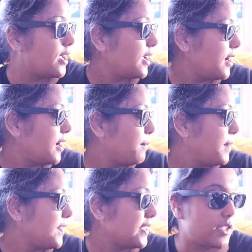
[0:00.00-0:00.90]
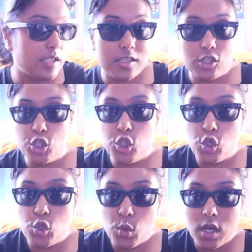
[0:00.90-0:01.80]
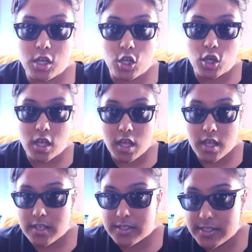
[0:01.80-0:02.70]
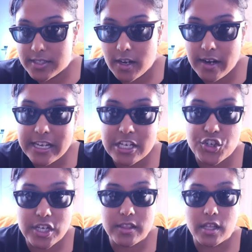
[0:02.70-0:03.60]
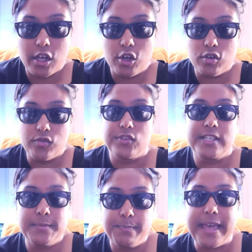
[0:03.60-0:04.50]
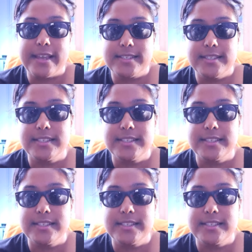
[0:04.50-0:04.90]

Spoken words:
but these do look stylish in their own respects.